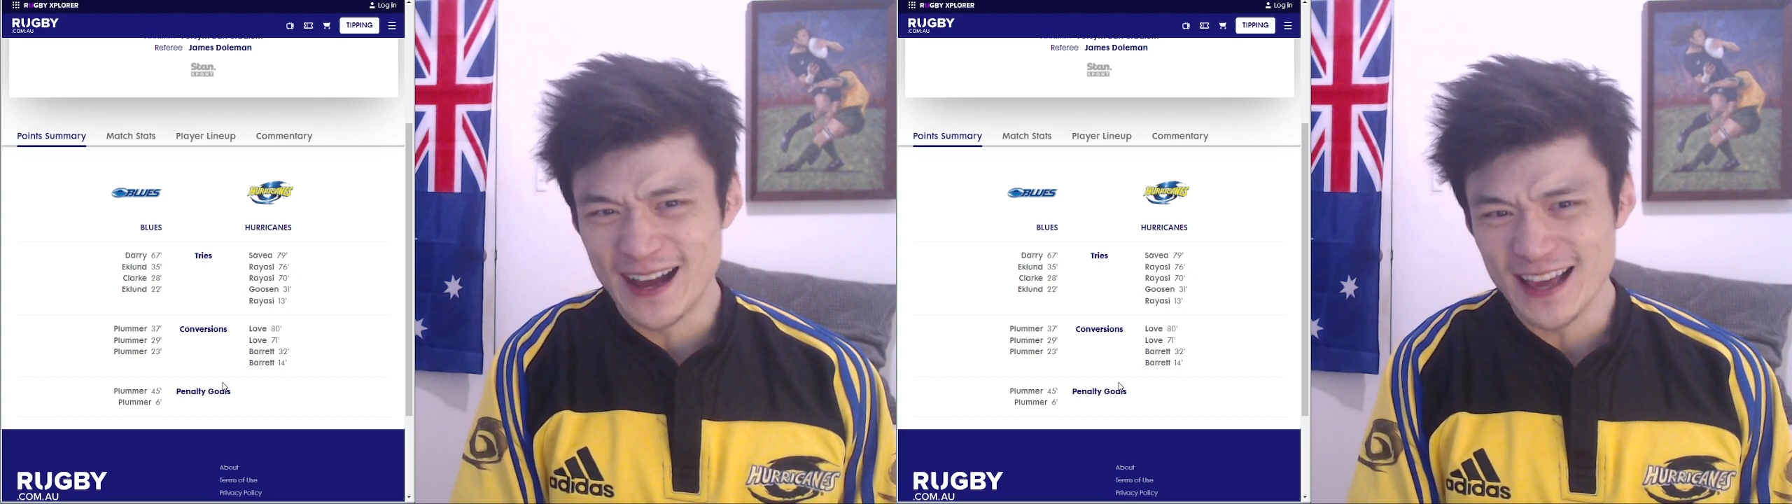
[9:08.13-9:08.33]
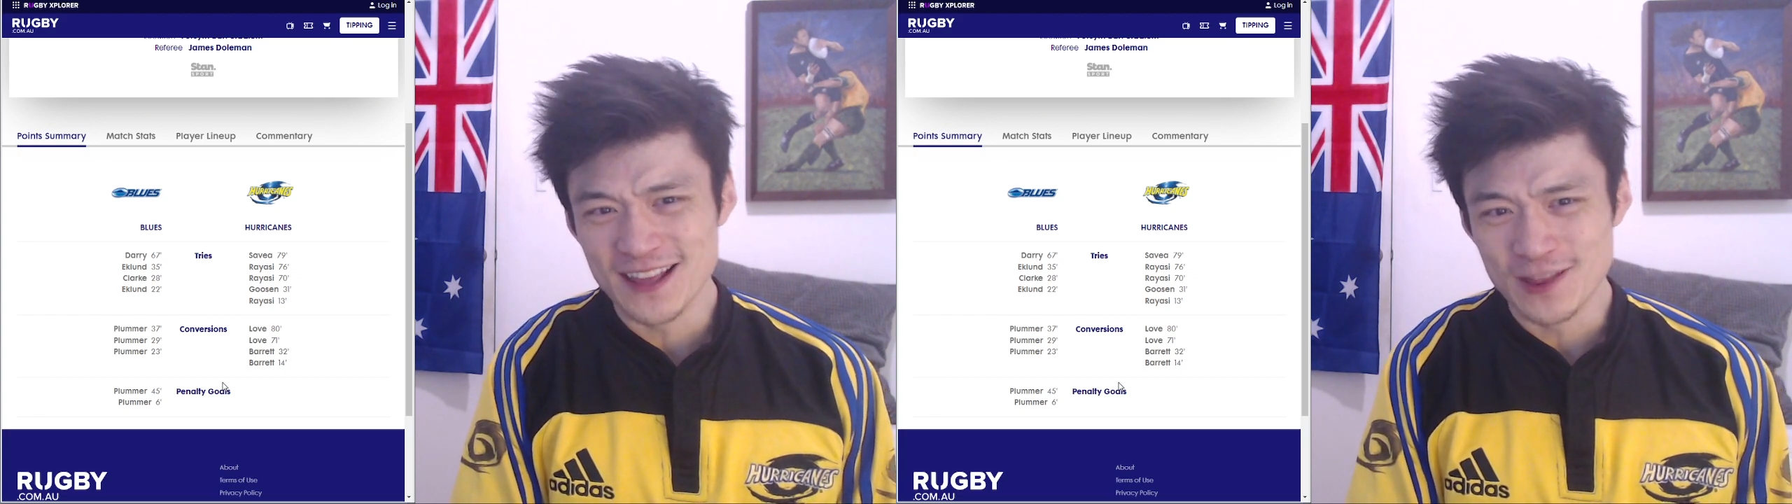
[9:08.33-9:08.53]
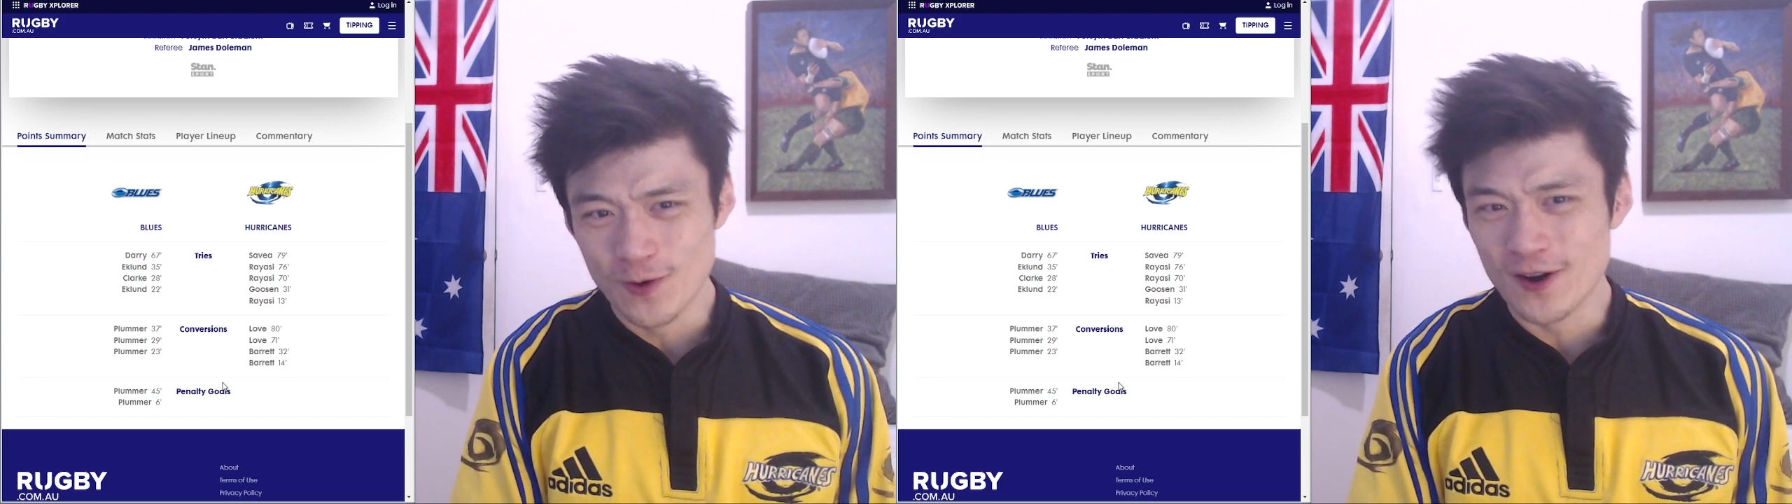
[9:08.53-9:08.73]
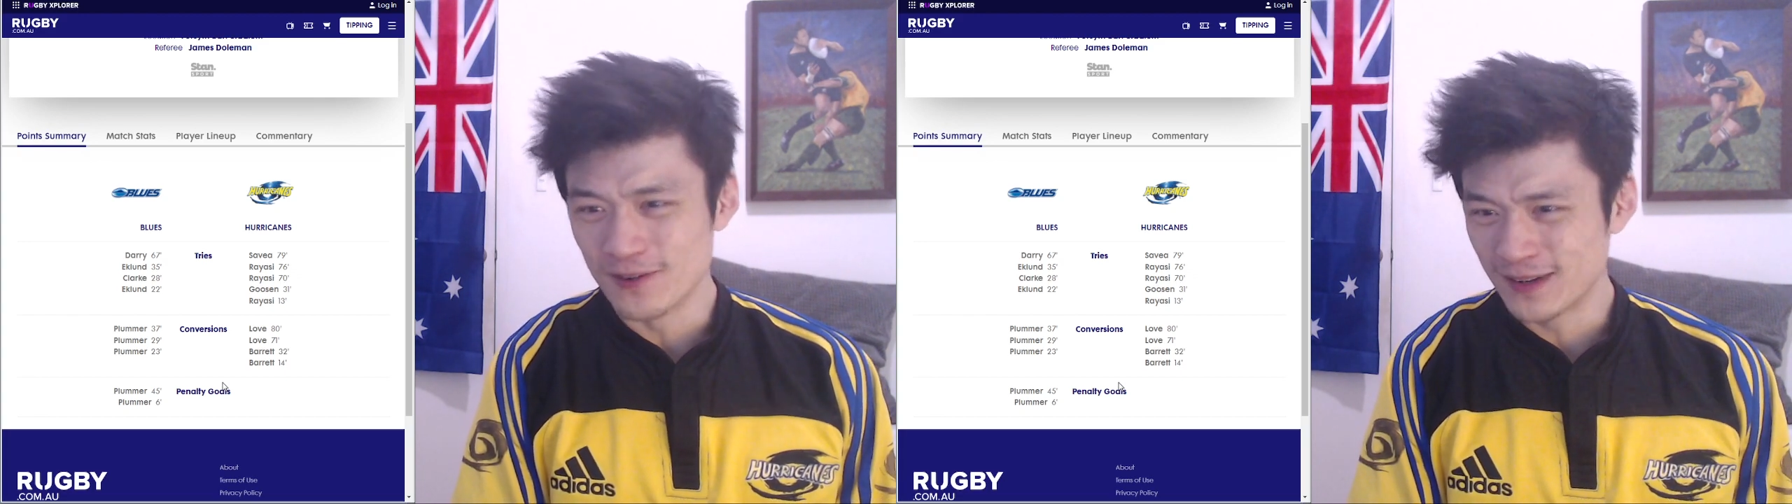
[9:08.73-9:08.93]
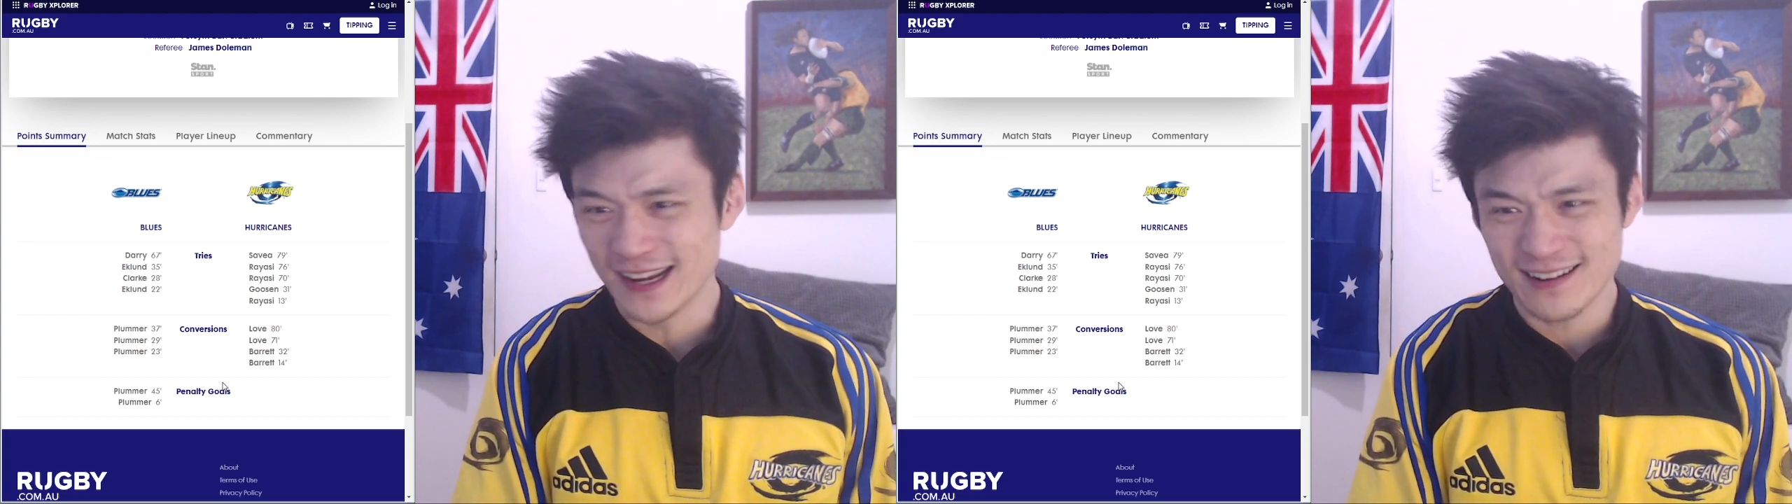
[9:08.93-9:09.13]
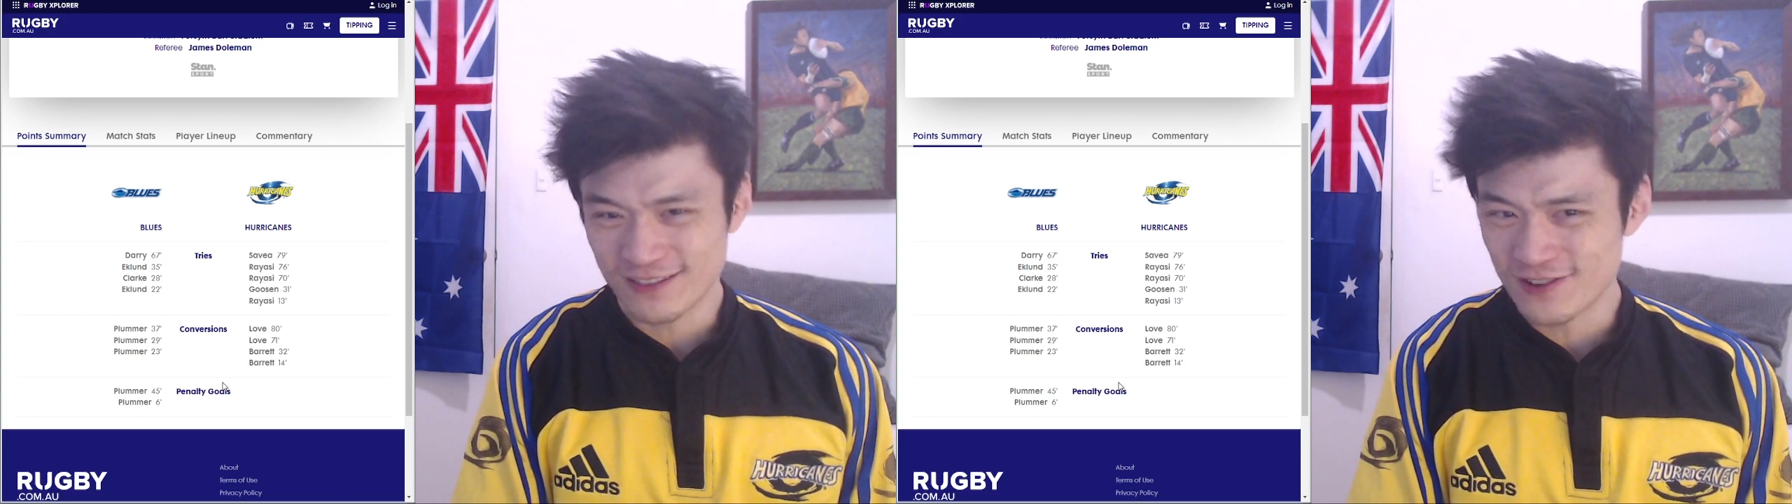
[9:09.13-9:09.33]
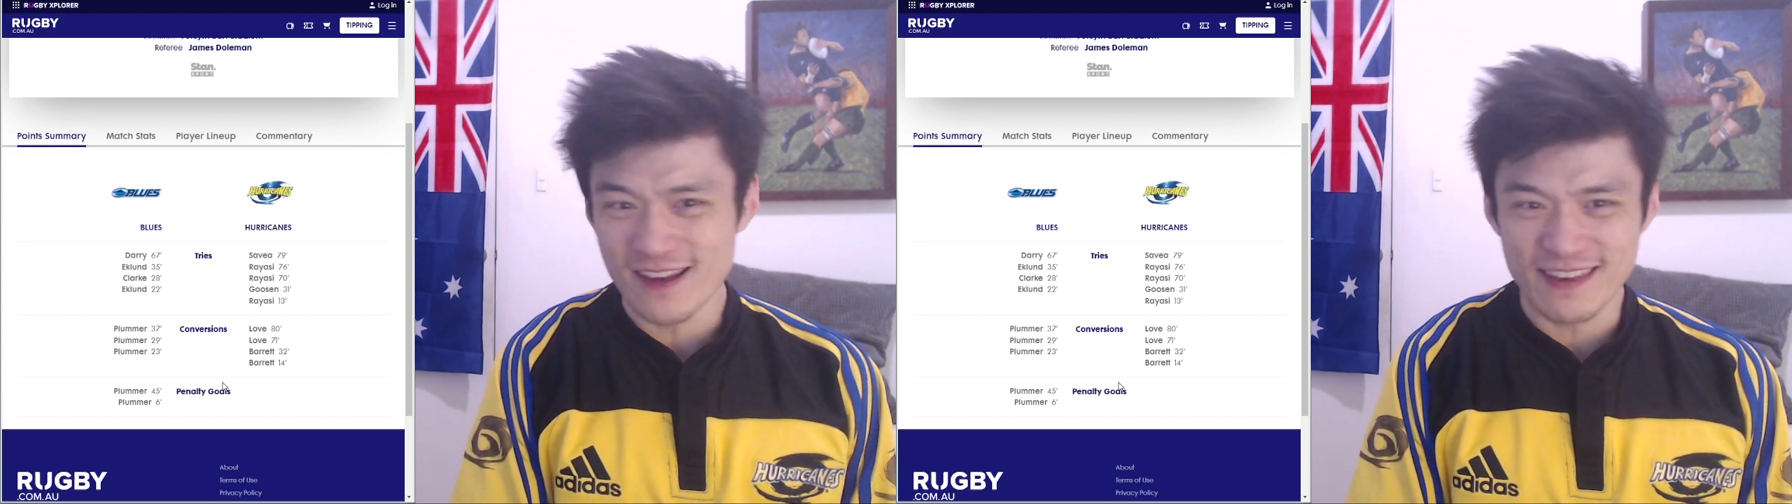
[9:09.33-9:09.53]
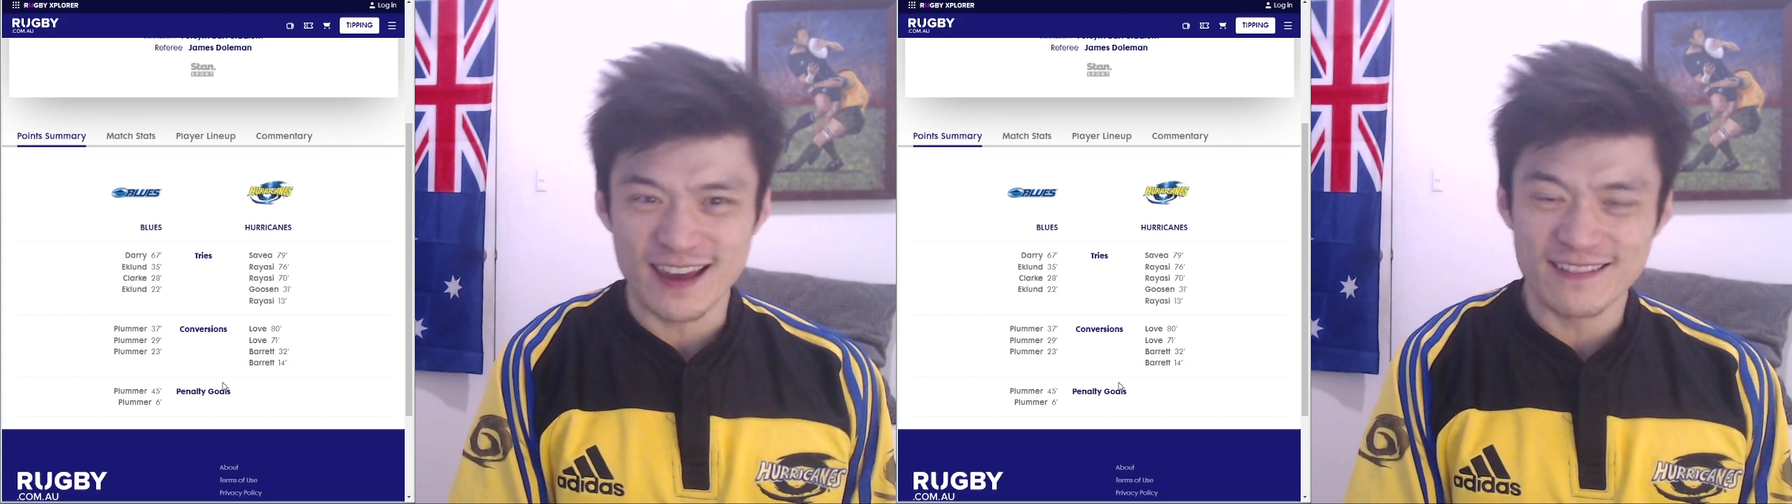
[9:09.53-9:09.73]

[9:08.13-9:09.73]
in the world, like right there.